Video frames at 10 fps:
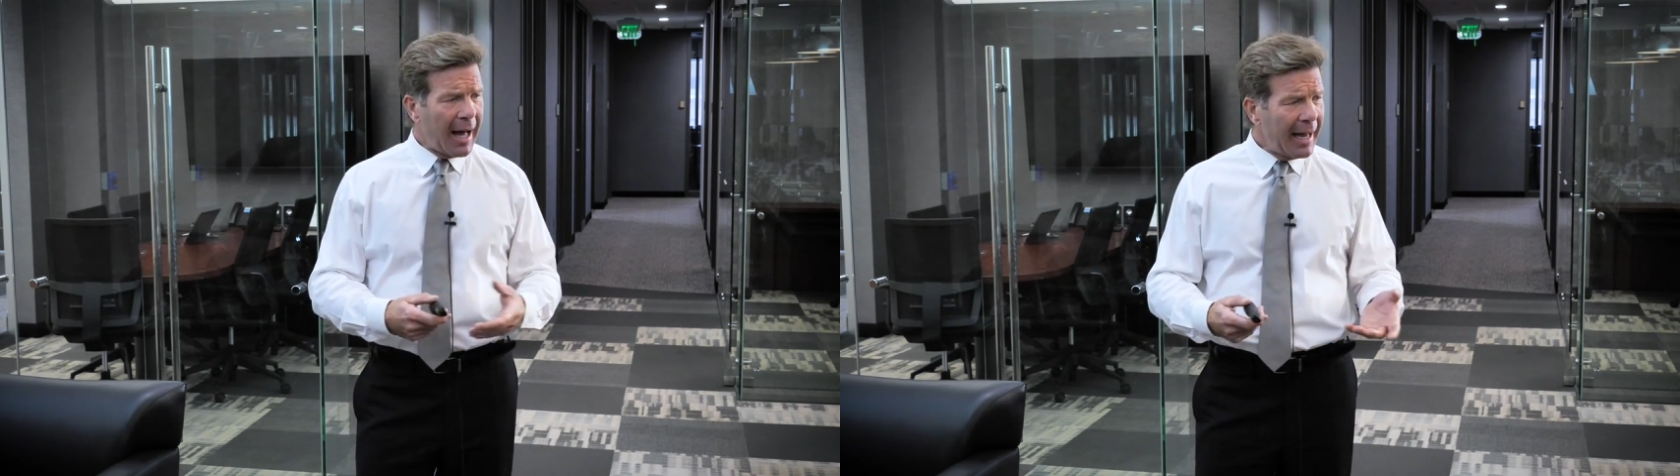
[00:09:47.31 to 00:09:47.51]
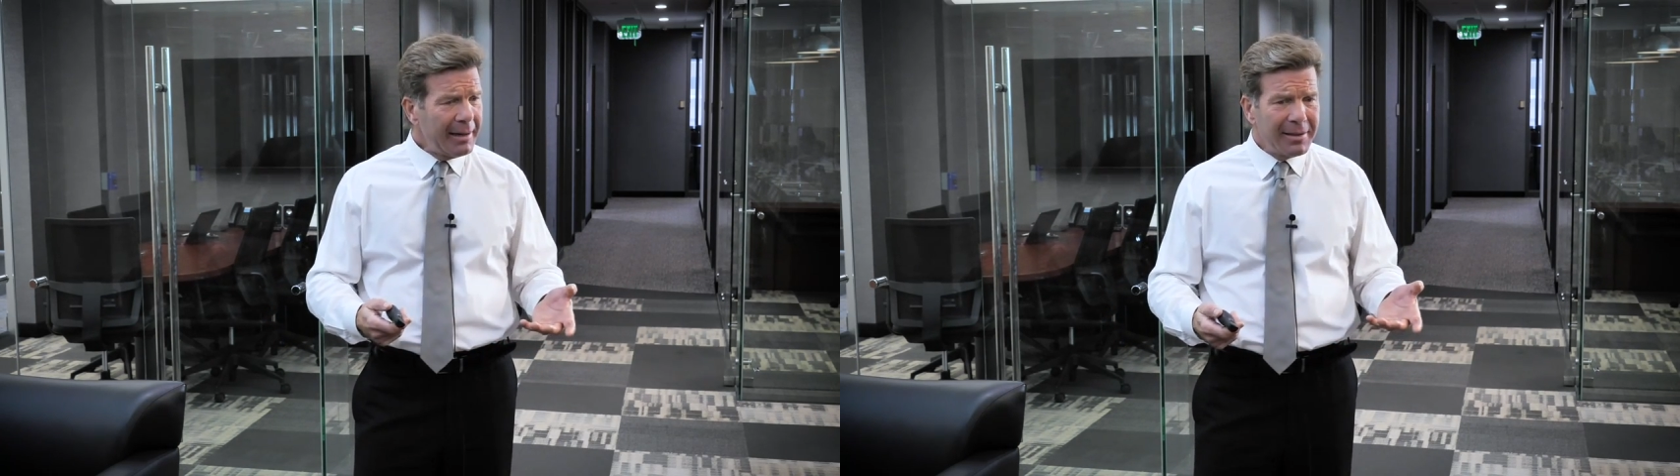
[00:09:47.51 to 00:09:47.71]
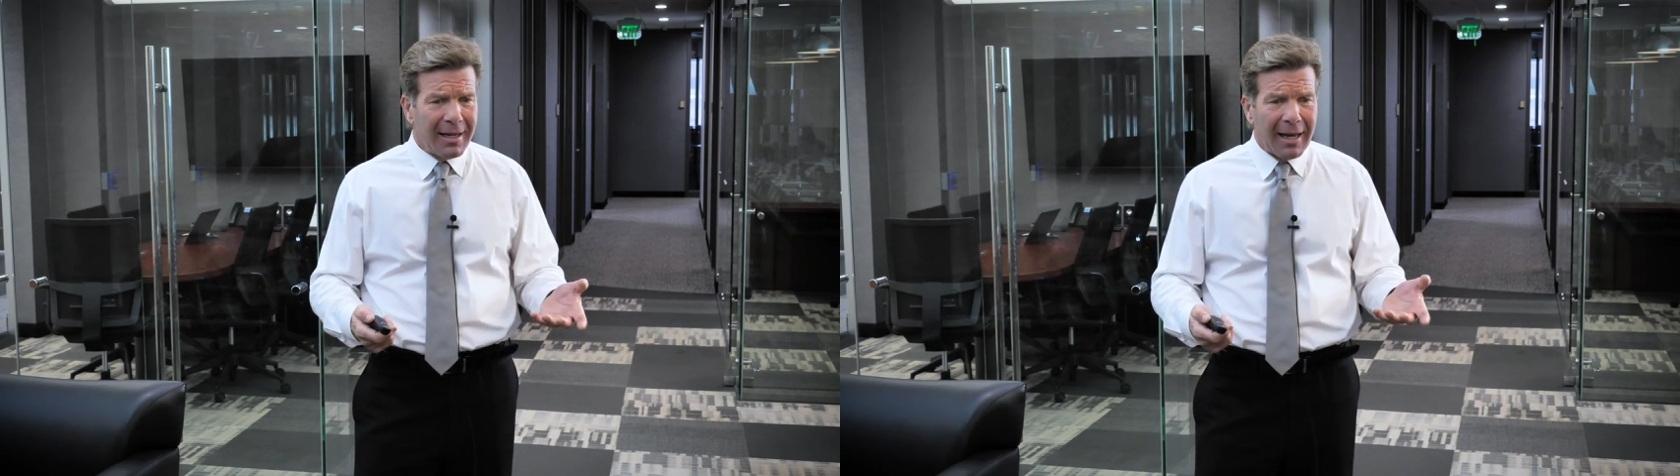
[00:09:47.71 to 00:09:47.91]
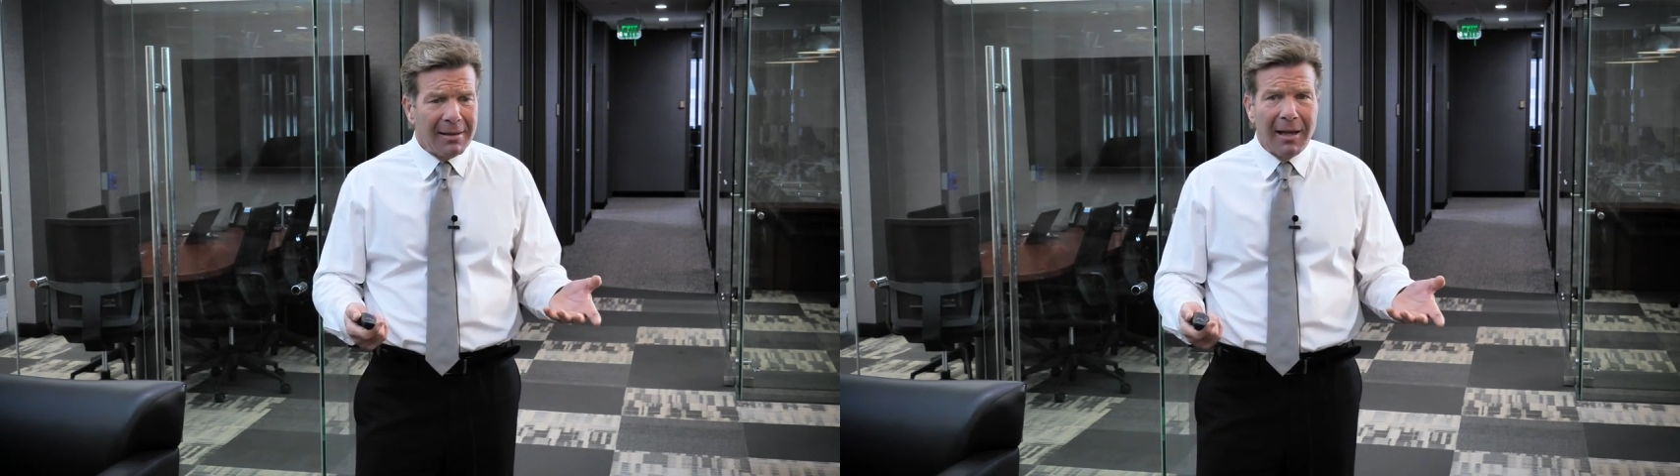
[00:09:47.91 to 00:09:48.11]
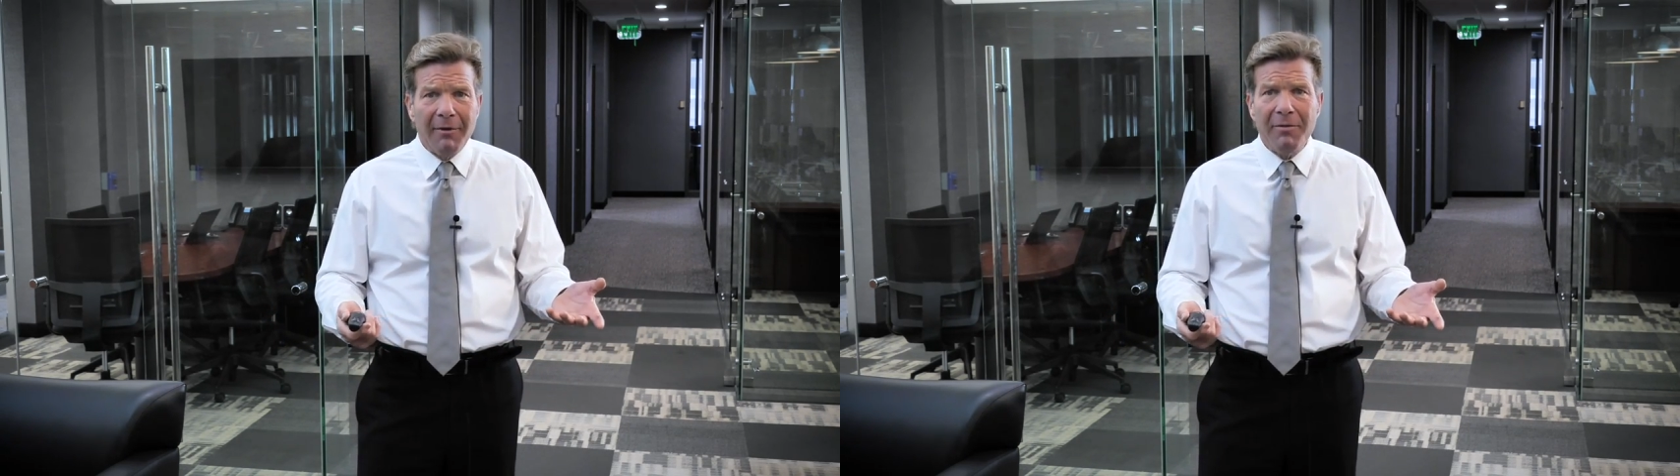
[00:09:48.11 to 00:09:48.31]
I, I
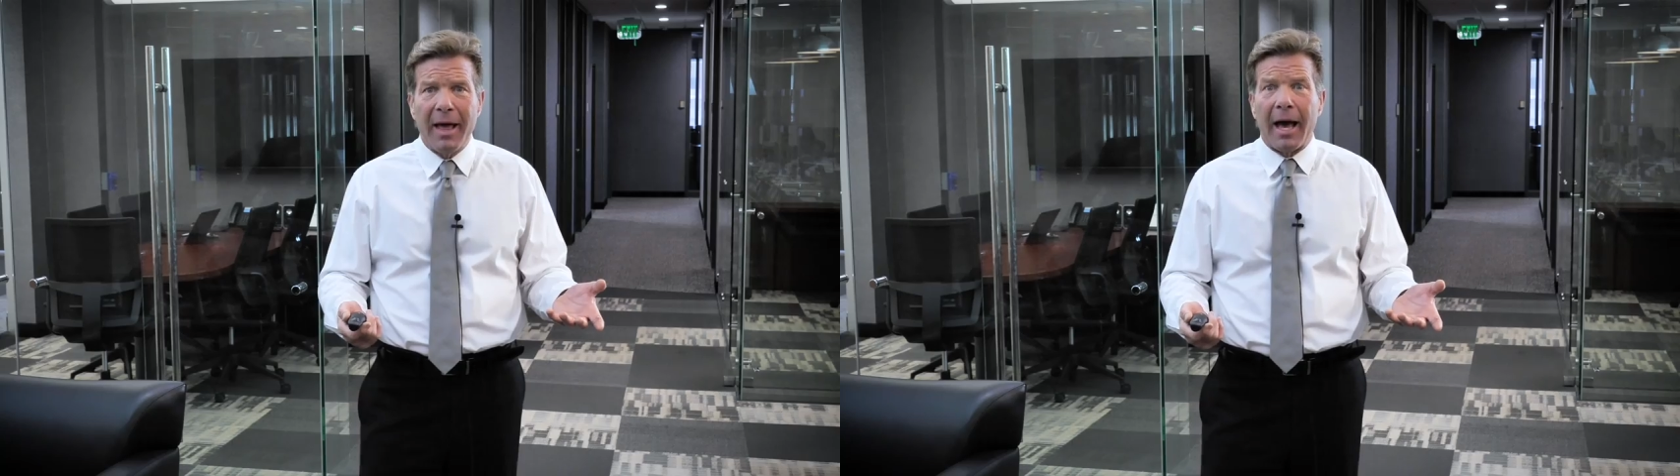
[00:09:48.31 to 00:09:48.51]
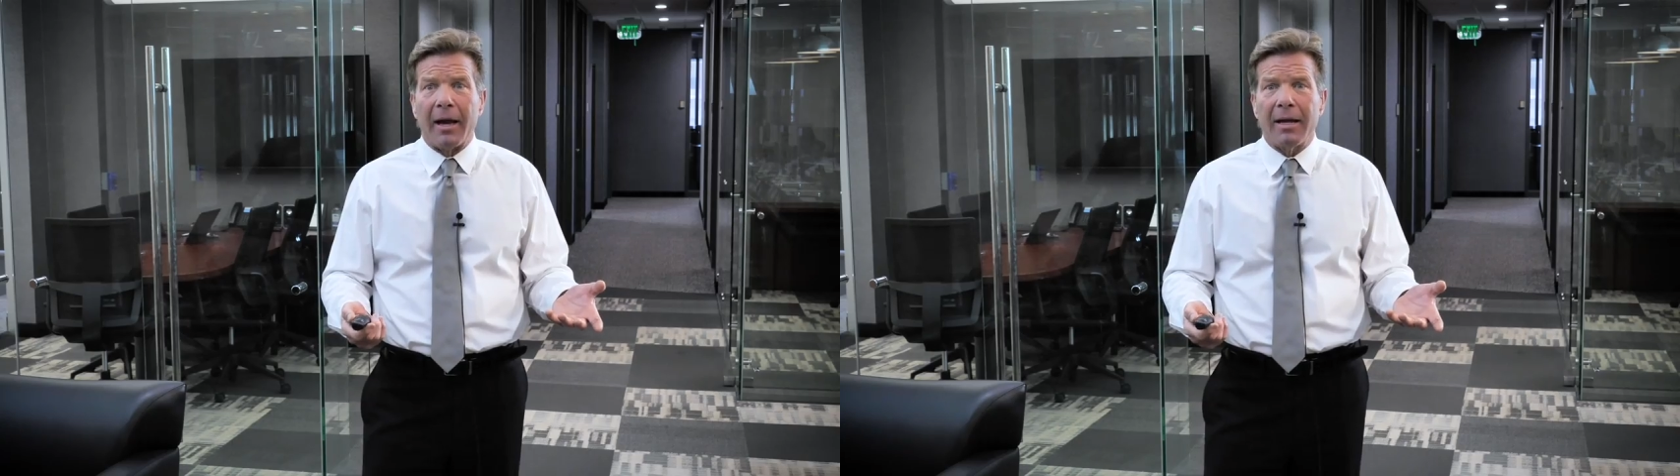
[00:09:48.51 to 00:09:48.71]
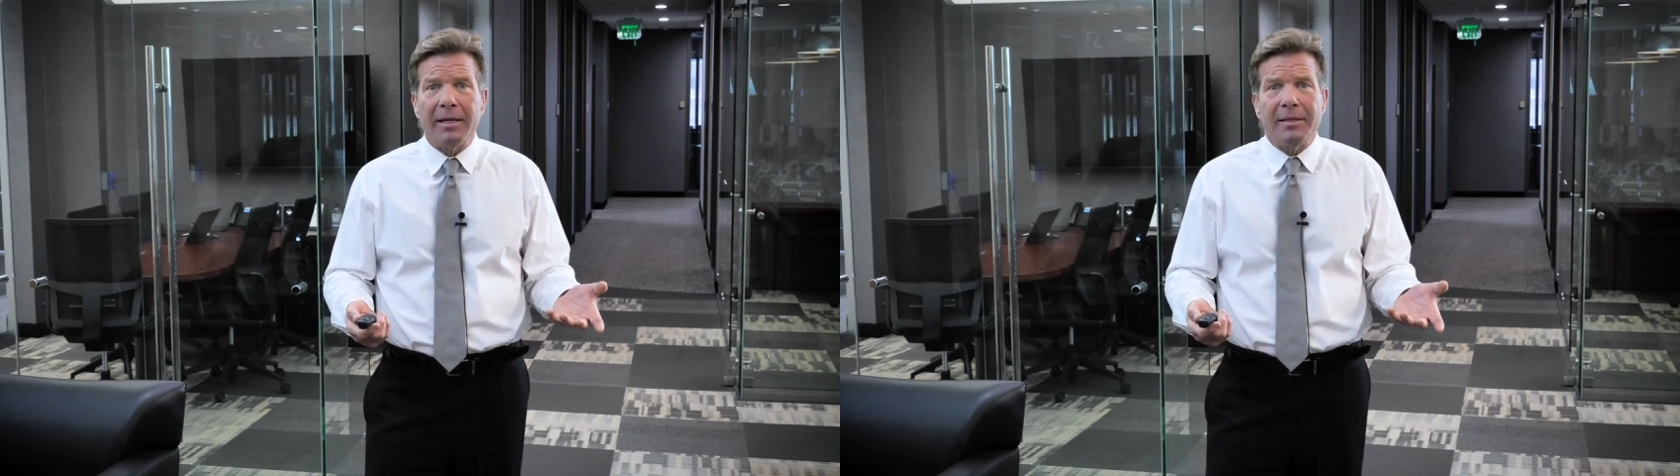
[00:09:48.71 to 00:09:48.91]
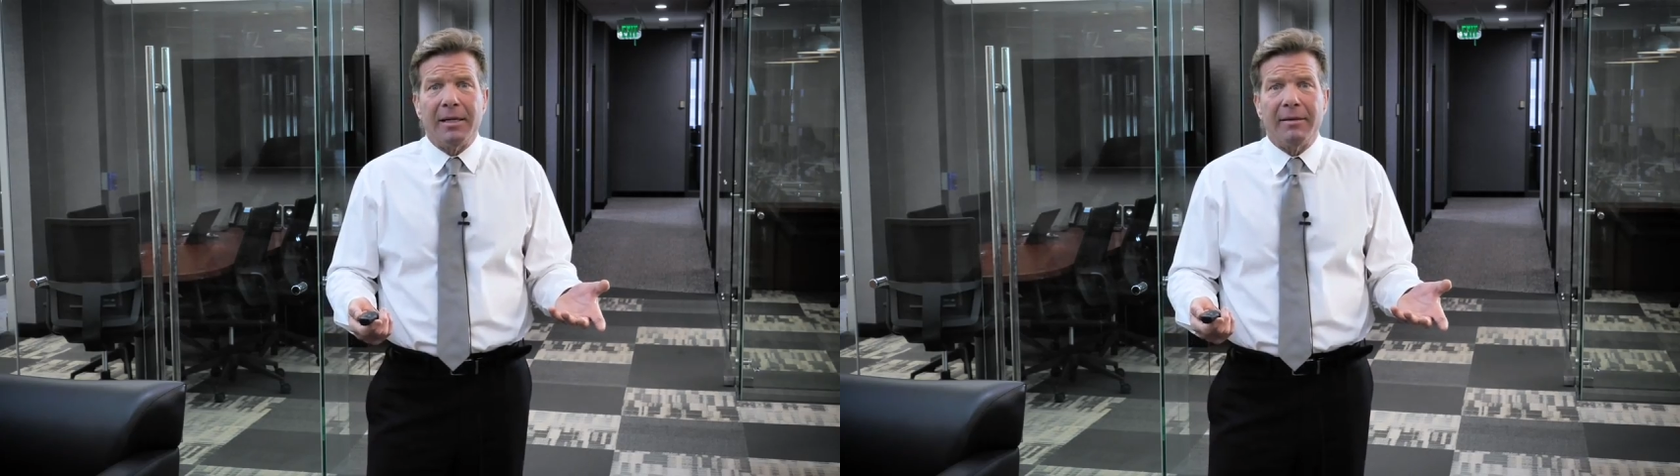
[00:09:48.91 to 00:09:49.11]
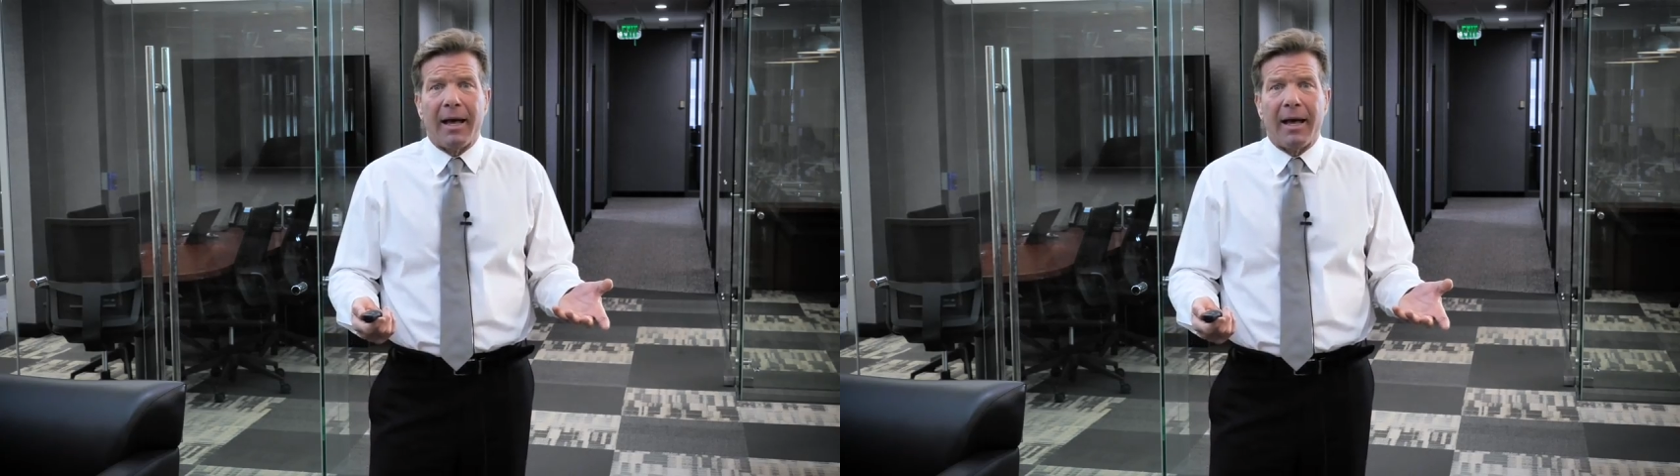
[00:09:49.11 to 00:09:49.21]
love that. I dig